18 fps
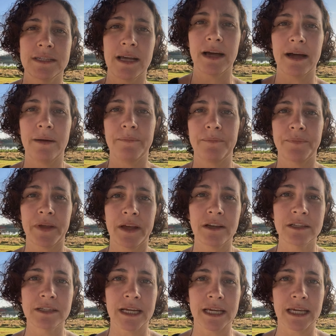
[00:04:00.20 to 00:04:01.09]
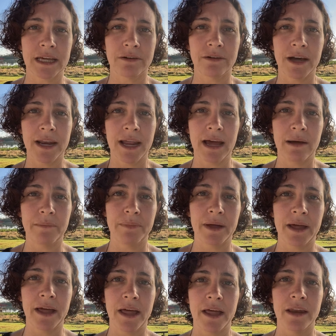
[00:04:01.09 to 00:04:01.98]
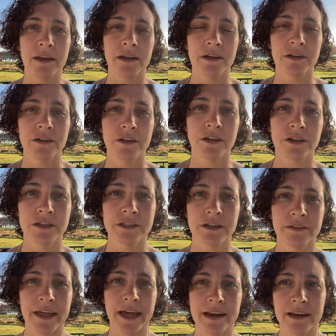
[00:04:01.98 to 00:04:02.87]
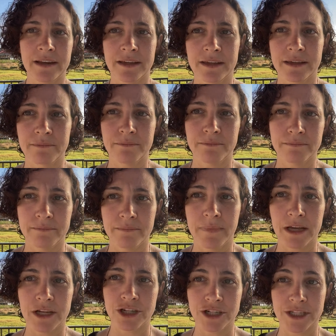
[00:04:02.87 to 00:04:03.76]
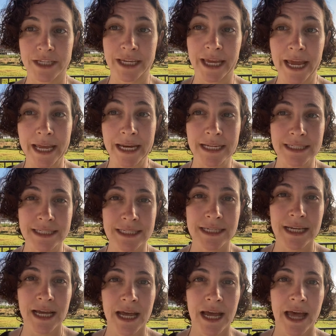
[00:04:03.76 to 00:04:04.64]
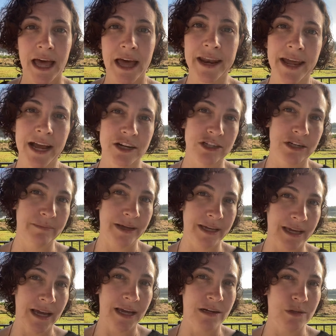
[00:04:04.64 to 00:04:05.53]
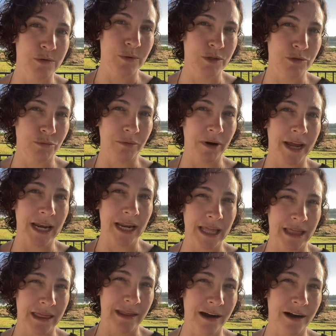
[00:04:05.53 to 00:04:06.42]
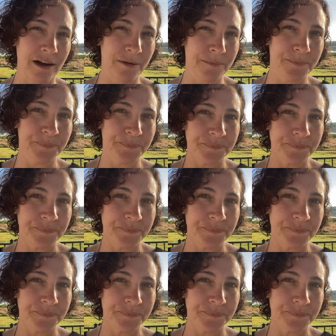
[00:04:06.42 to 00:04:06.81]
I use Nike Run app, and so that measures the cadence, and actually my cadence was right in there.